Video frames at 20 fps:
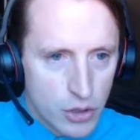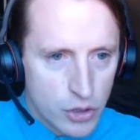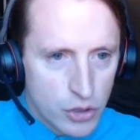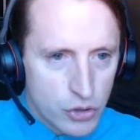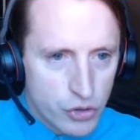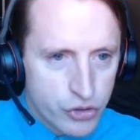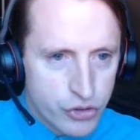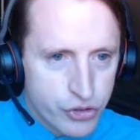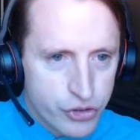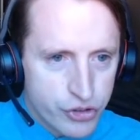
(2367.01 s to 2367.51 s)

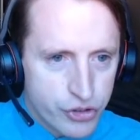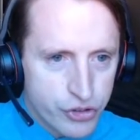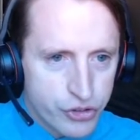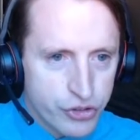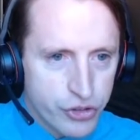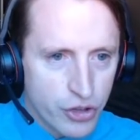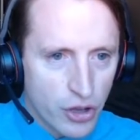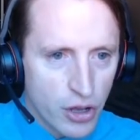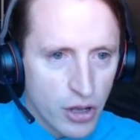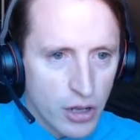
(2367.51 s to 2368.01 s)

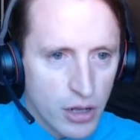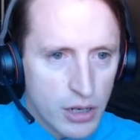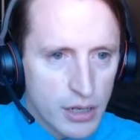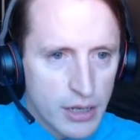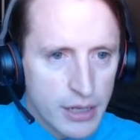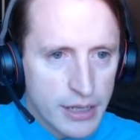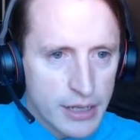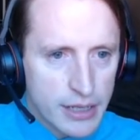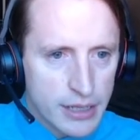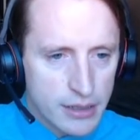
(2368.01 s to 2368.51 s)

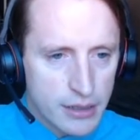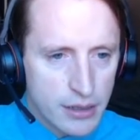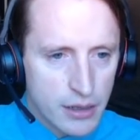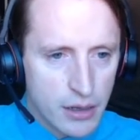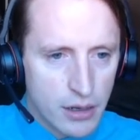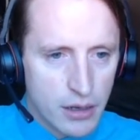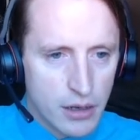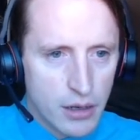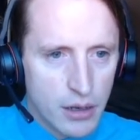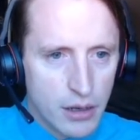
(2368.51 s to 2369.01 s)
Solid
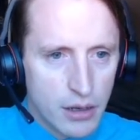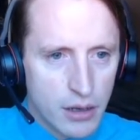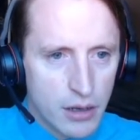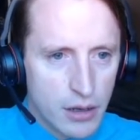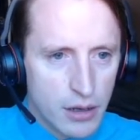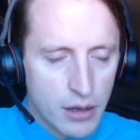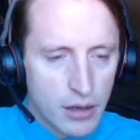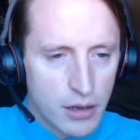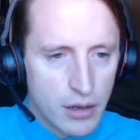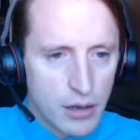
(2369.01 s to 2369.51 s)

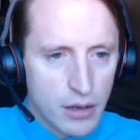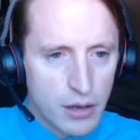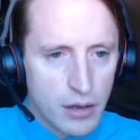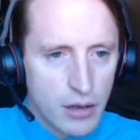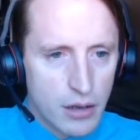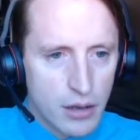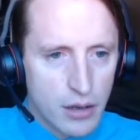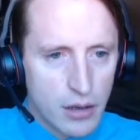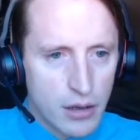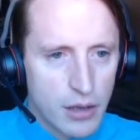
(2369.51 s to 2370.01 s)

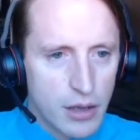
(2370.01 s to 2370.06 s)
uh,